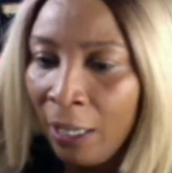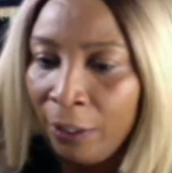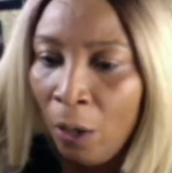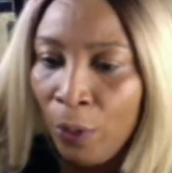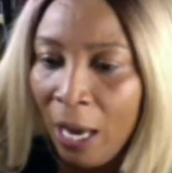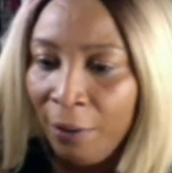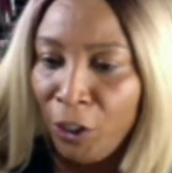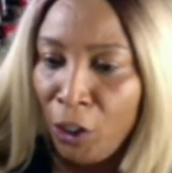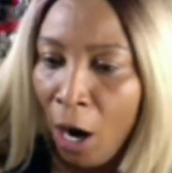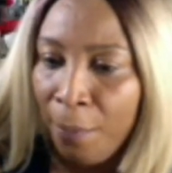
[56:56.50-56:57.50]
Now we have
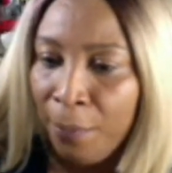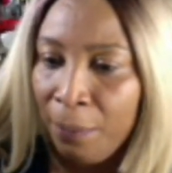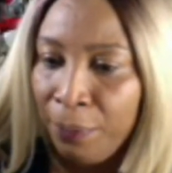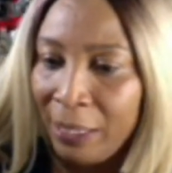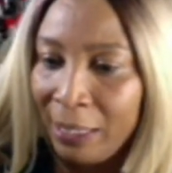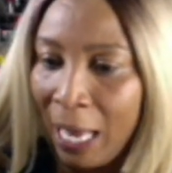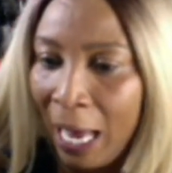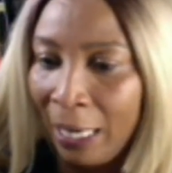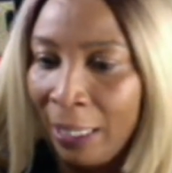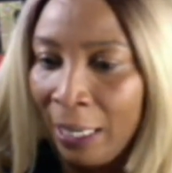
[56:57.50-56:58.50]
Charmaine
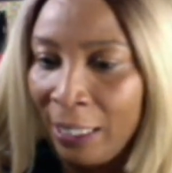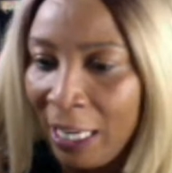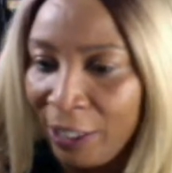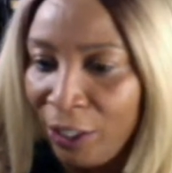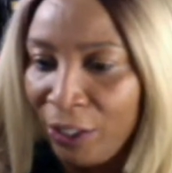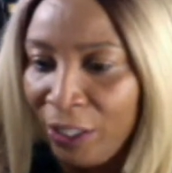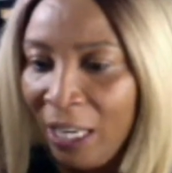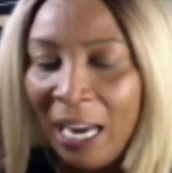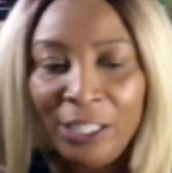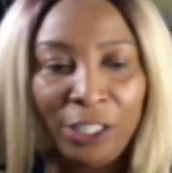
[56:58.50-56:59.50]
Passad. Yes, Chichi,
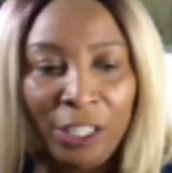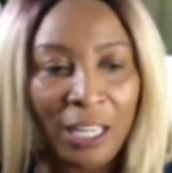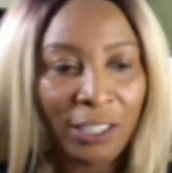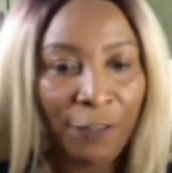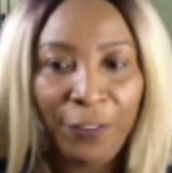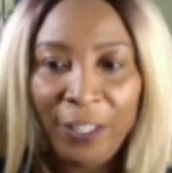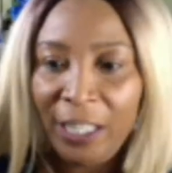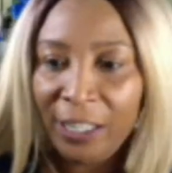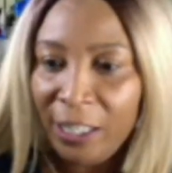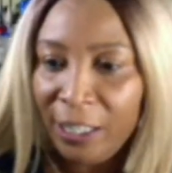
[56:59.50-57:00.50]
I just
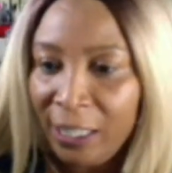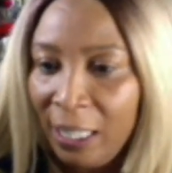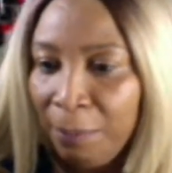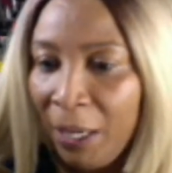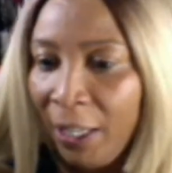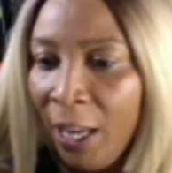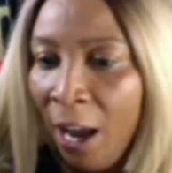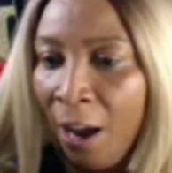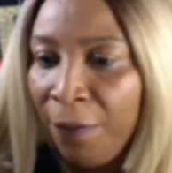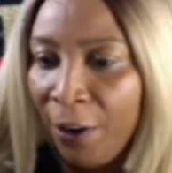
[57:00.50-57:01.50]
finished steaming.
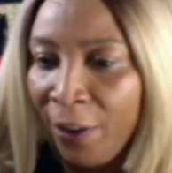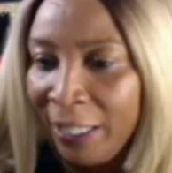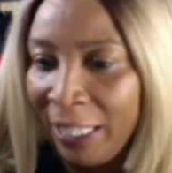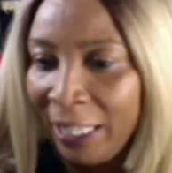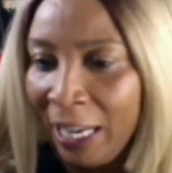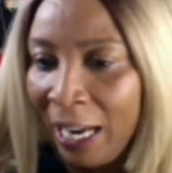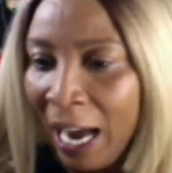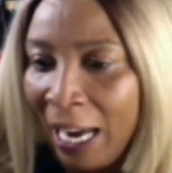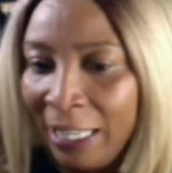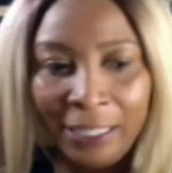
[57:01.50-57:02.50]
Veronica,
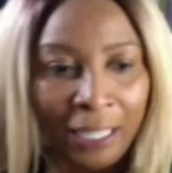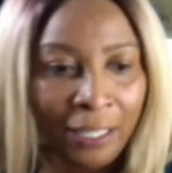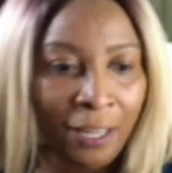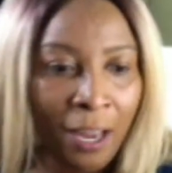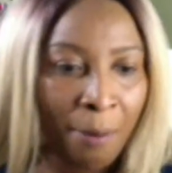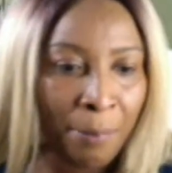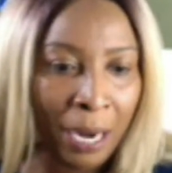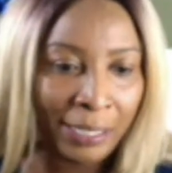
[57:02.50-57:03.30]
I did my